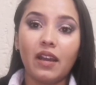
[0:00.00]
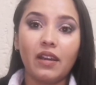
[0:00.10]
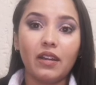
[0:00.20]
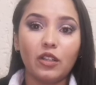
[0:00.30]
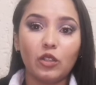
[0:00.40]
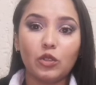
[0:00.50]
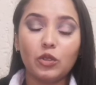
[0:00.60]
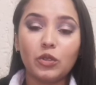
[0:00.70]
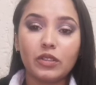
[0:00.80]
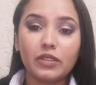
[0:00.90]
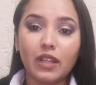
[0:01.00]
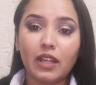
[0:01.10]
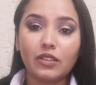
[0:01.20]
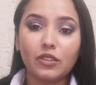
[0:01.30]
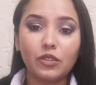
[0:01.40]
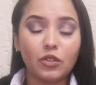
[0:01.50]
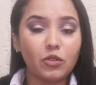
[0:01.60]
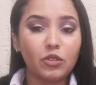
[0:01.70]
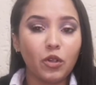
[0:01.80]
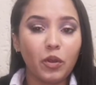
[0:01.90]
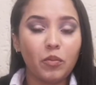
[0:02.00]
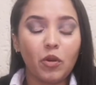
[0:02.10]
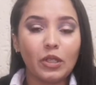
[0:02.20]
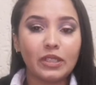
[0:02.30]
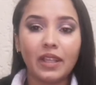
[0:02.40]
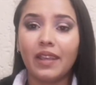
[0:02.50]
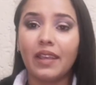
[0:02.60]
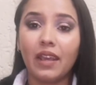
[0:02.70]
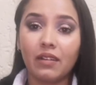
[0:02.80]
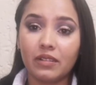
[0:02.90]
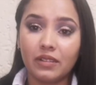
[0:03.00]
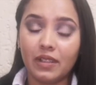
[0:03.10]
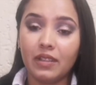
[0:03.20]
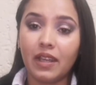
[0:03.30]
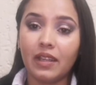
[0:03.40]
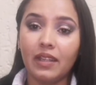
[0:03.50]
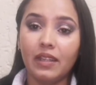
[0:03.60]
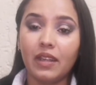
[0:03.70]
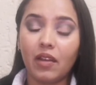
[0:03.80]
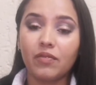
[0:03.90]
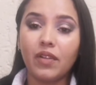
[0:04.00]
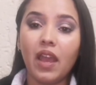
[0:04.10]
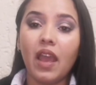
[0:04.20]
Your tools are so important. I cannot say that enough.